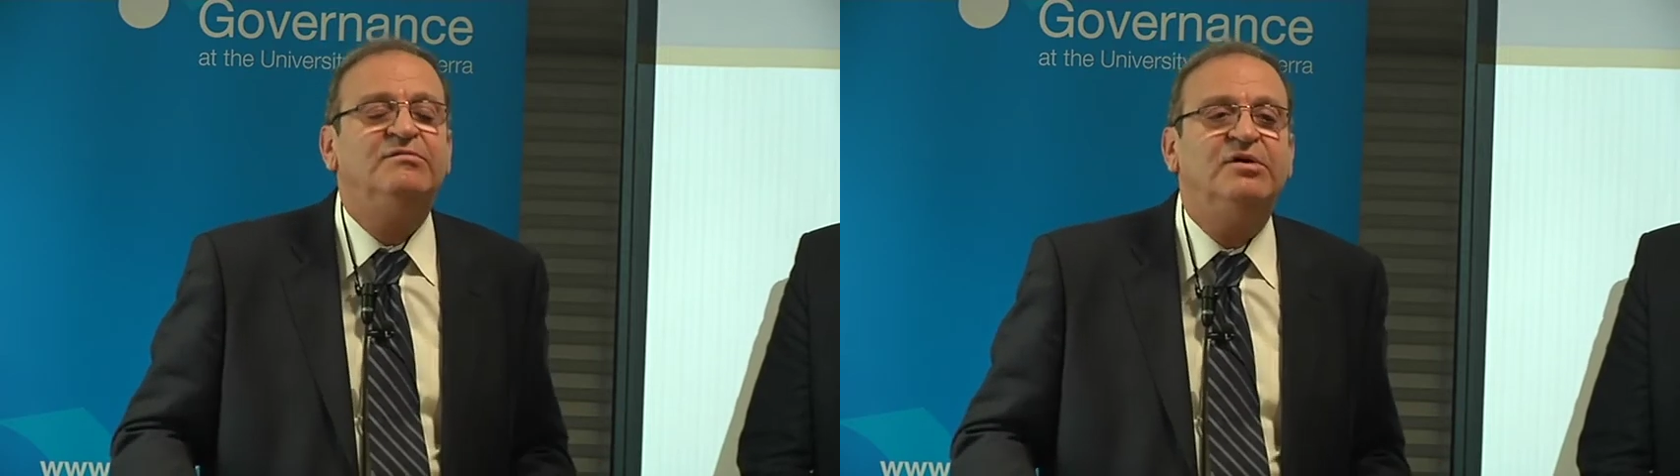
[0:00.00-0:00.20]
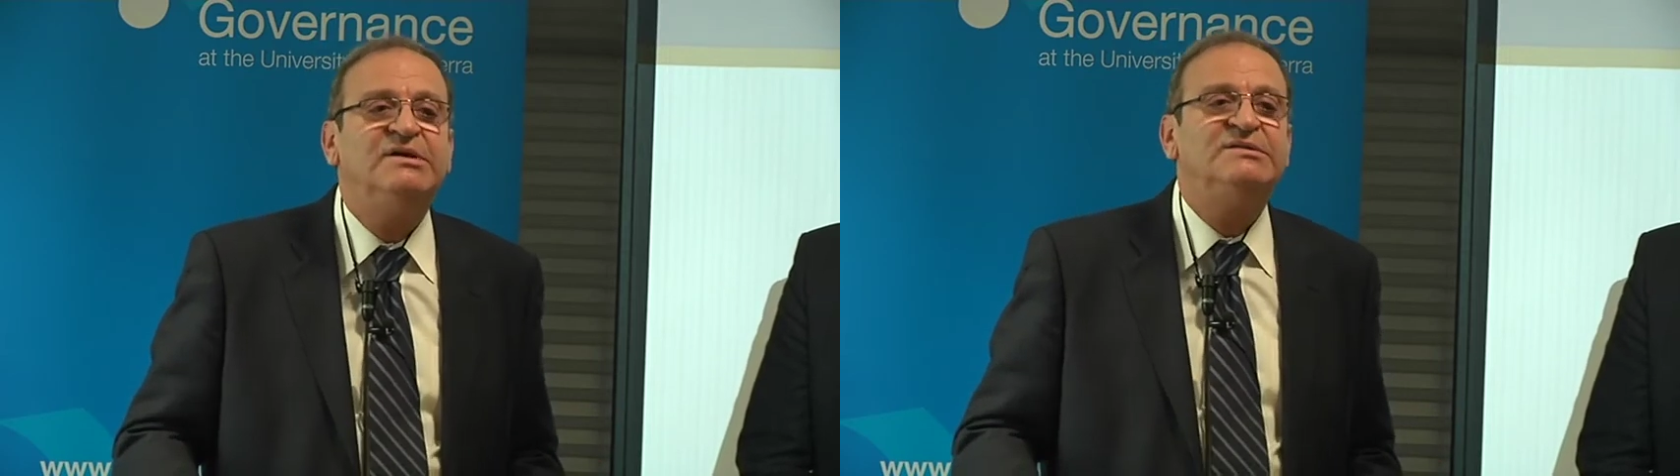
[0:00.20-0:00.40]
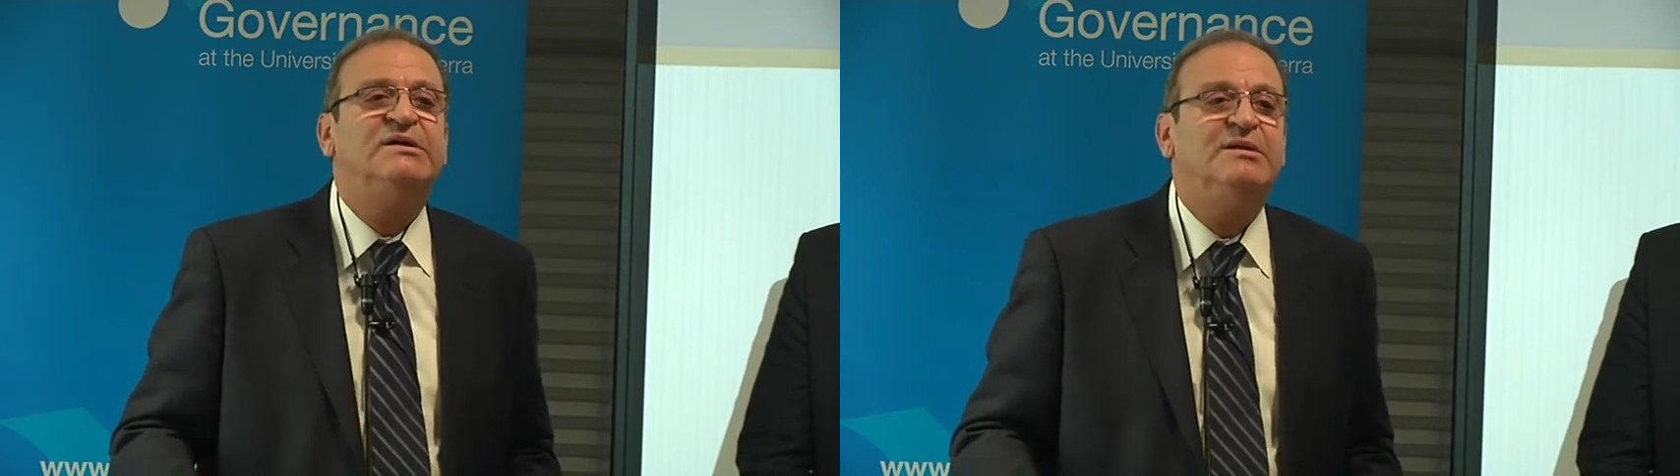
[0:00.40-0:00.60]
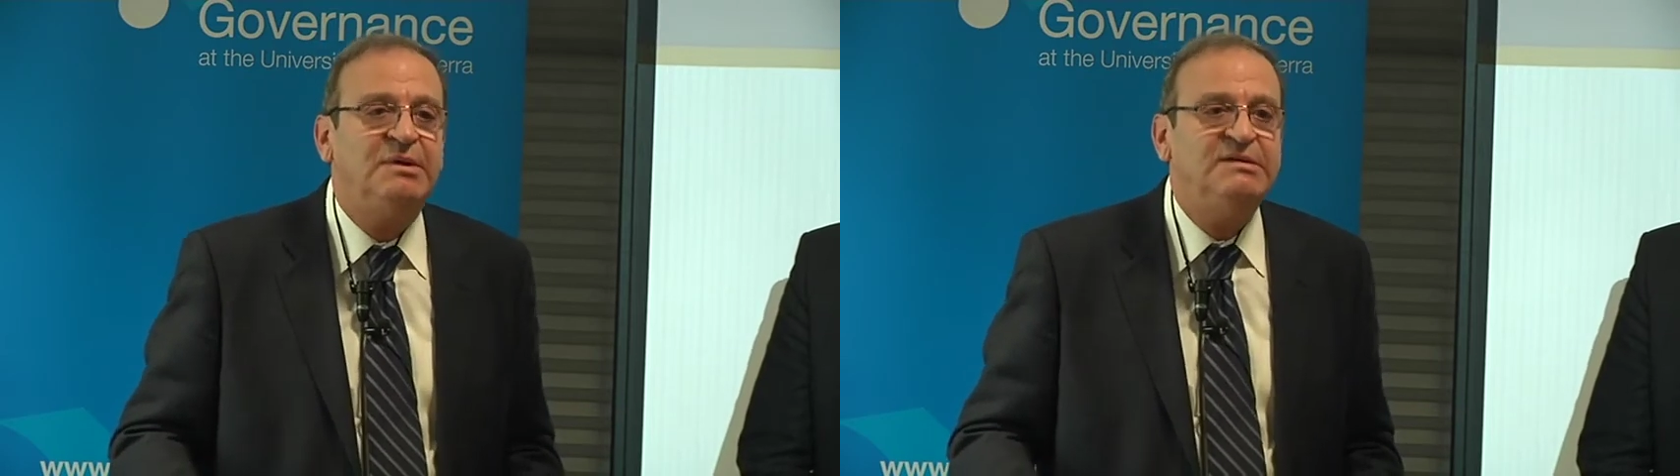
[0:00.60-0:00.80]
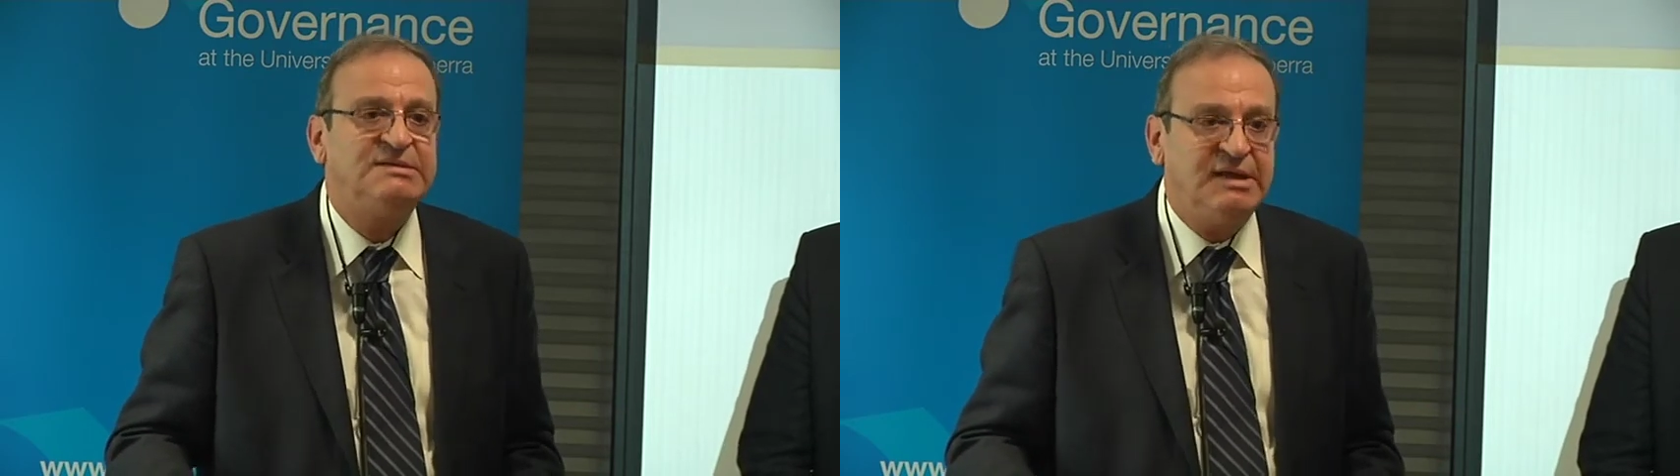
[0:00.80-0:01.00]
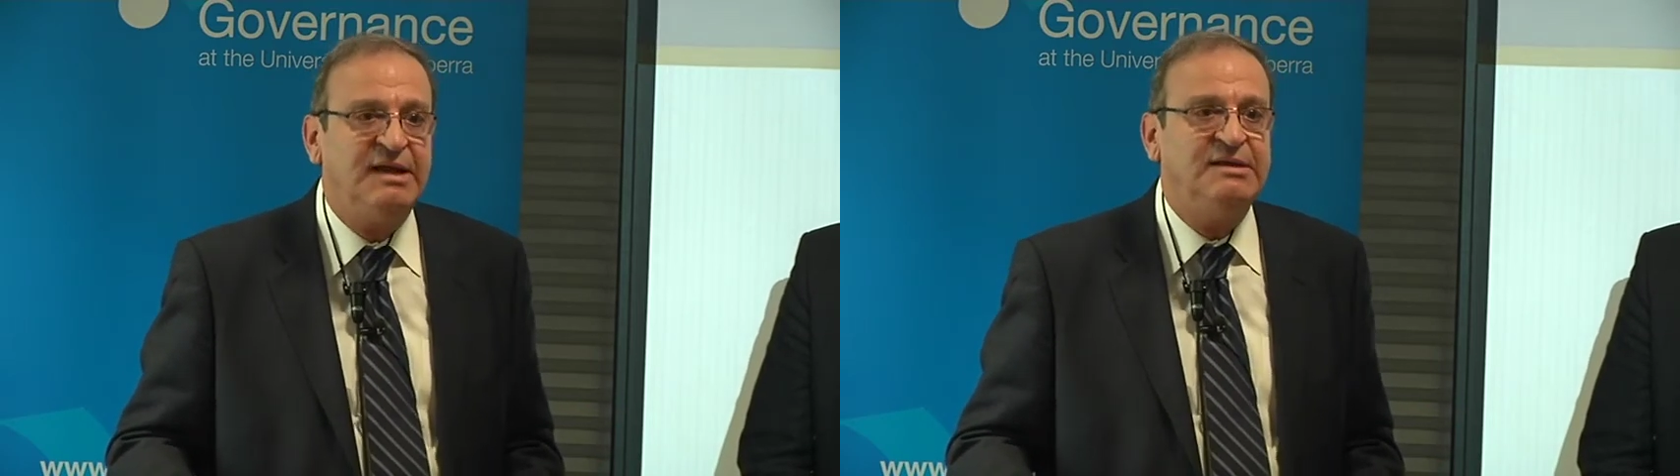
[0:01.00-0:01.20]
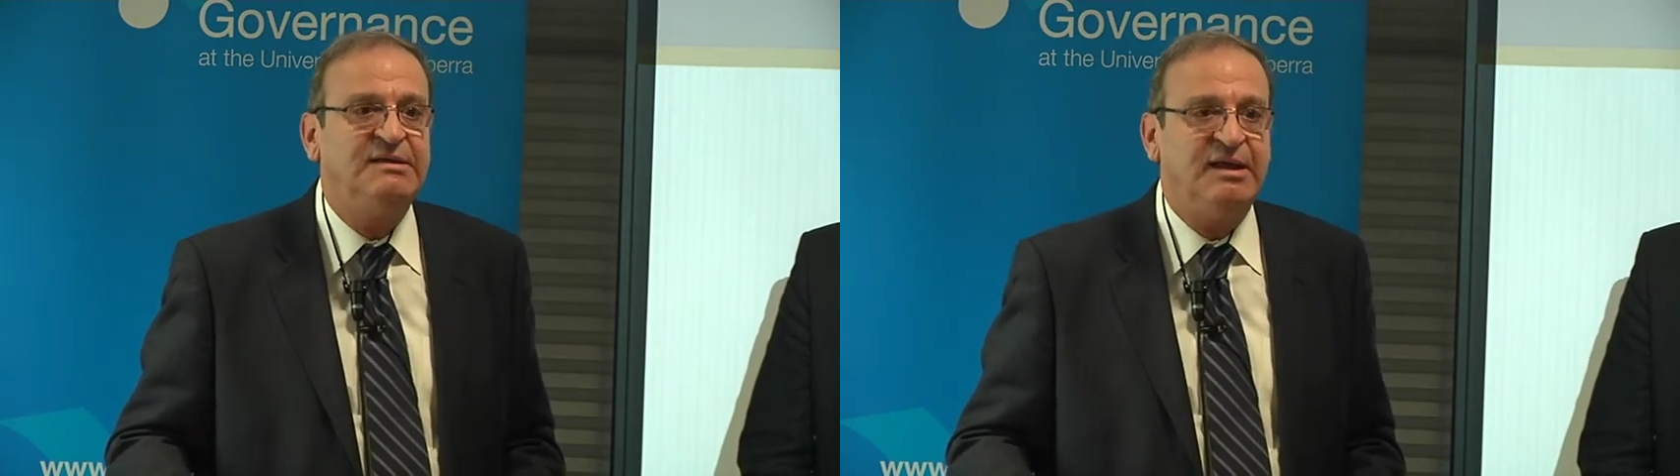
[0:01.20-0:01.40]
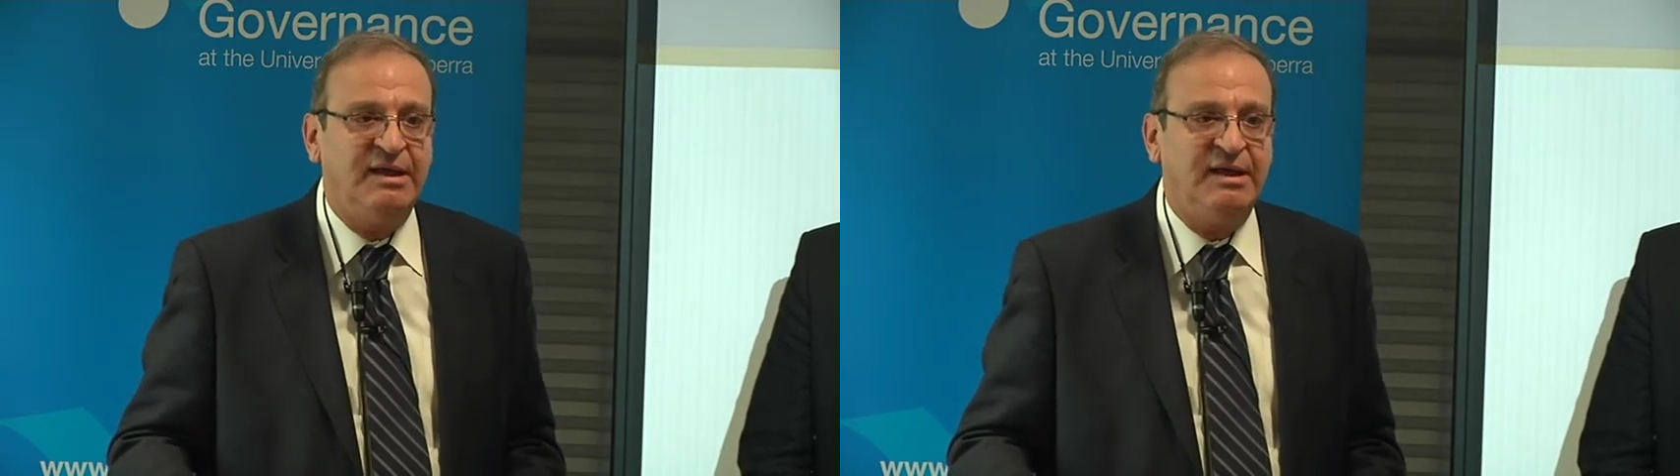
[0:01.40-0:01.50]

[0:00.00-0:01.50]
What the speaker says: for Israel-Palestine,